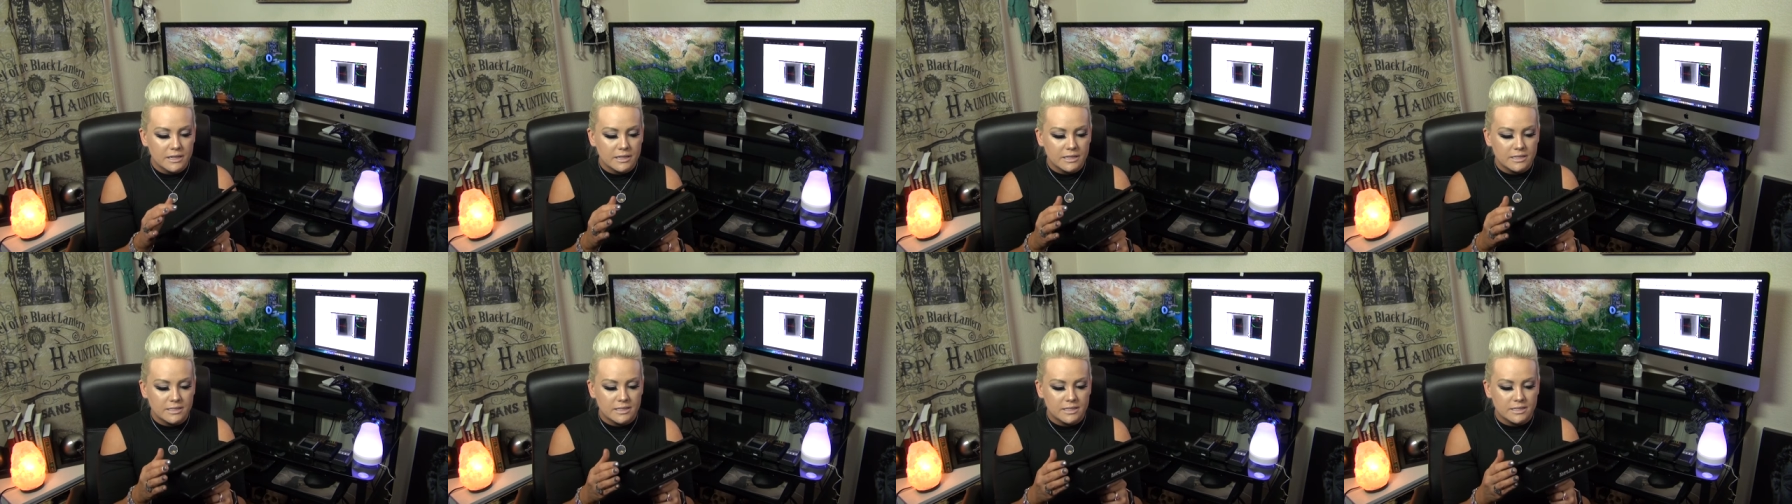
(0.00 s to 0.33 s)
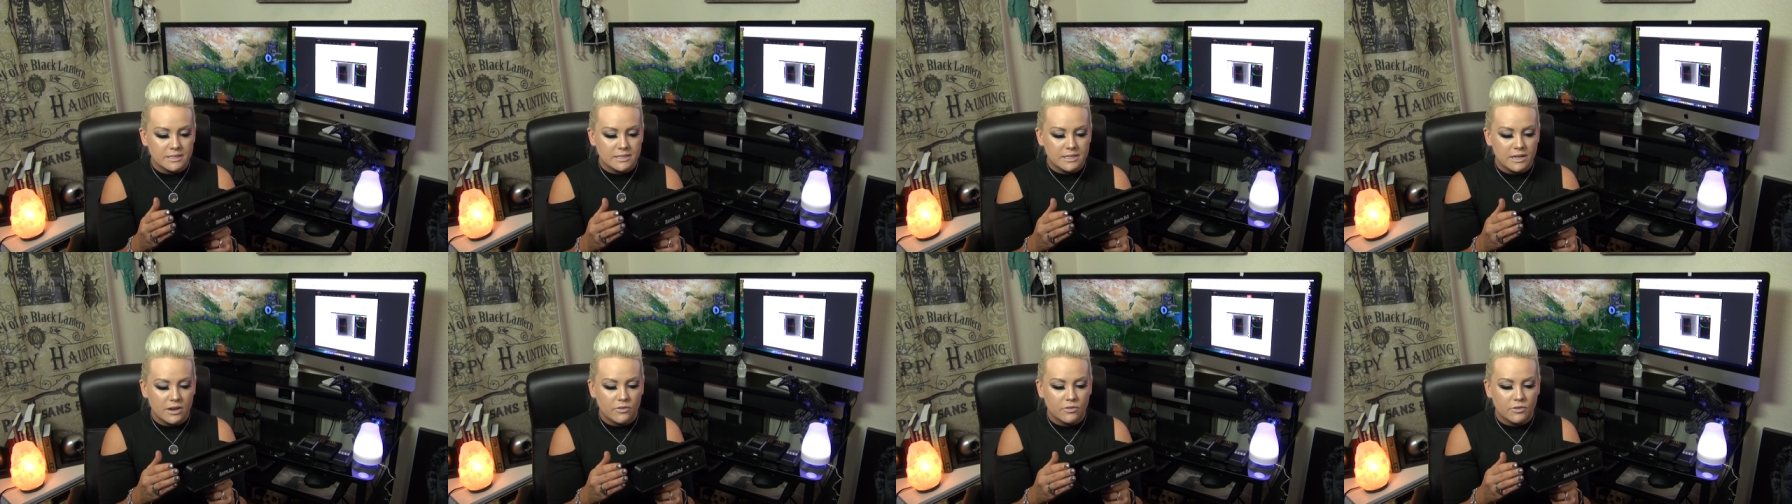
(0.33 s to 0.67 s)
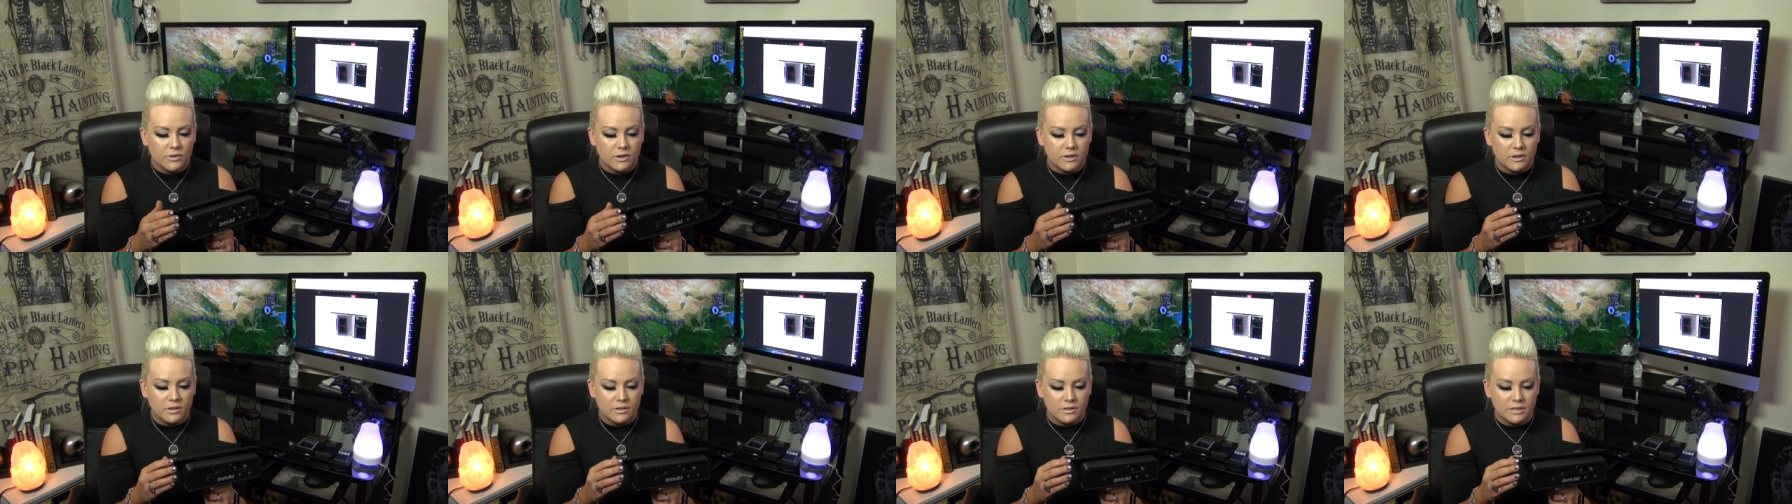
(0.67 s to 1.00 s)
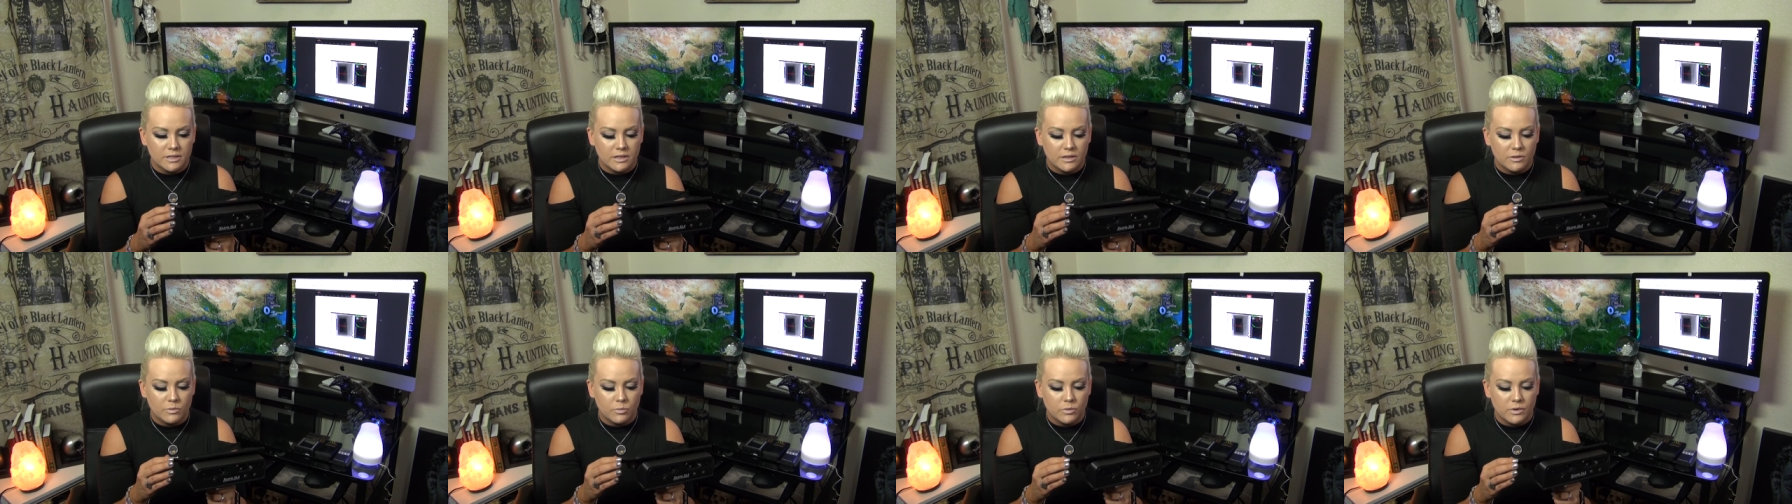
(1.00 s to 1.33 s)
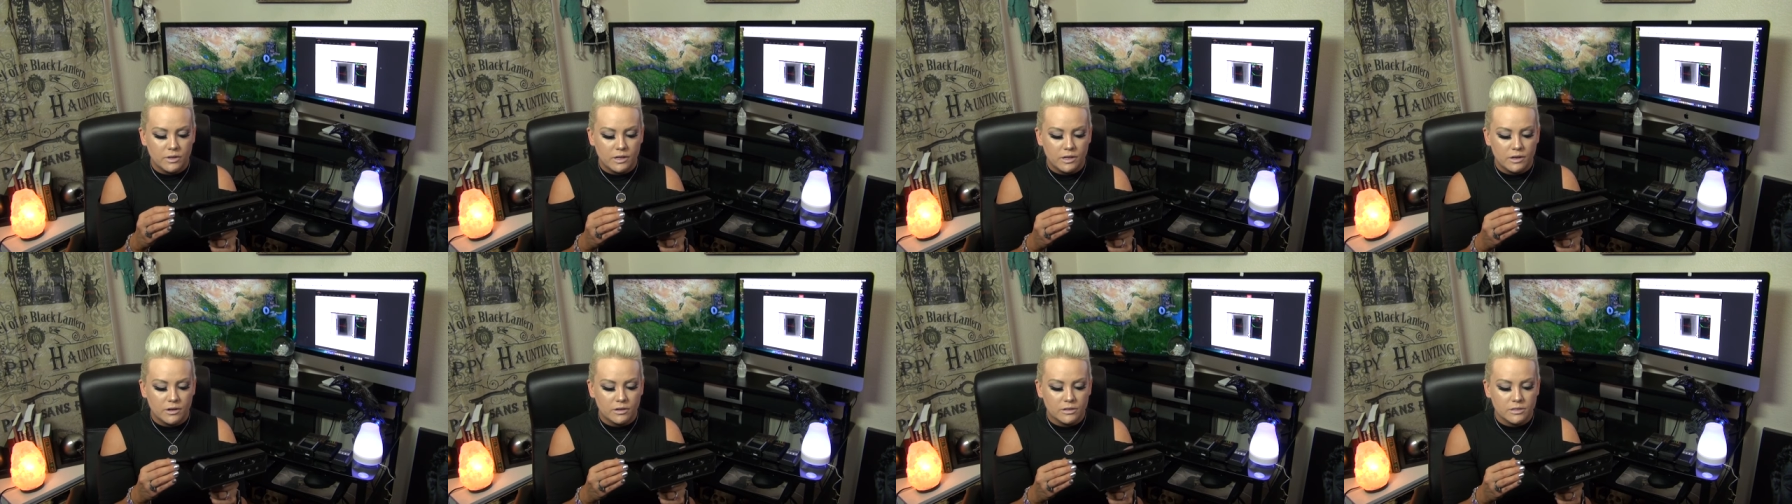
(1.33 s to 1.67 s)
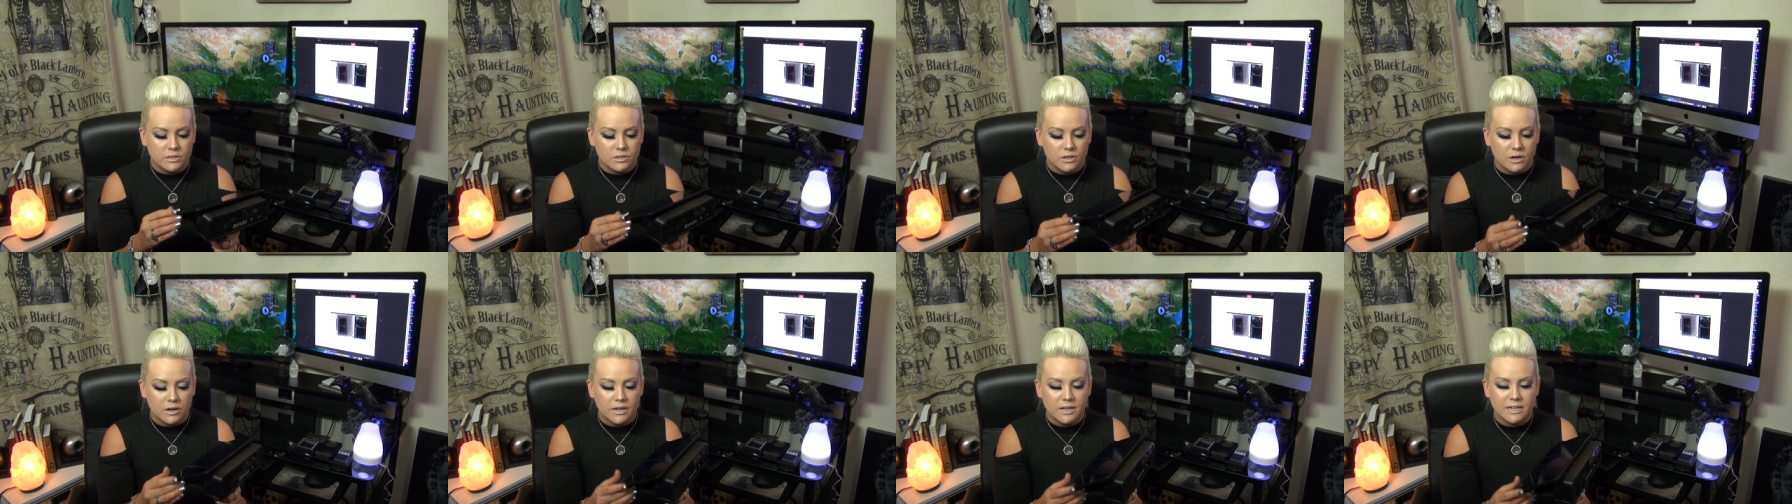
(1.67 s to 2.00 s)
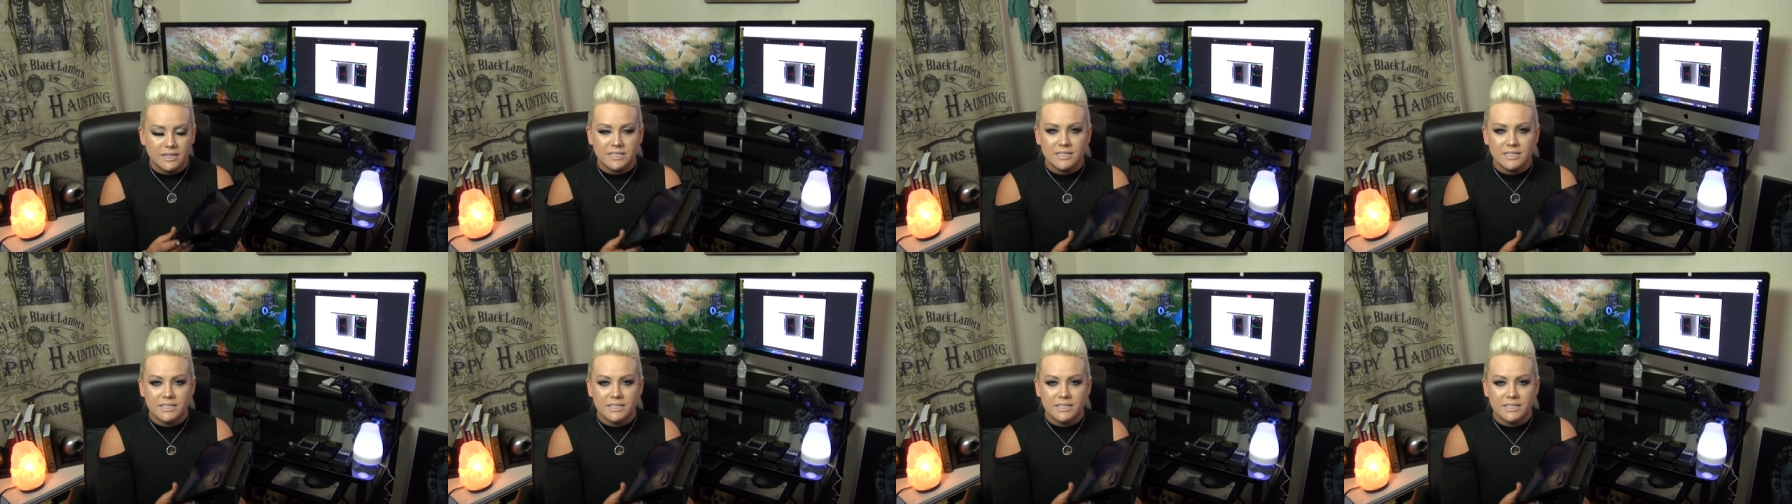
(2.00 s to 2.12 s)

This is definitely when you're starting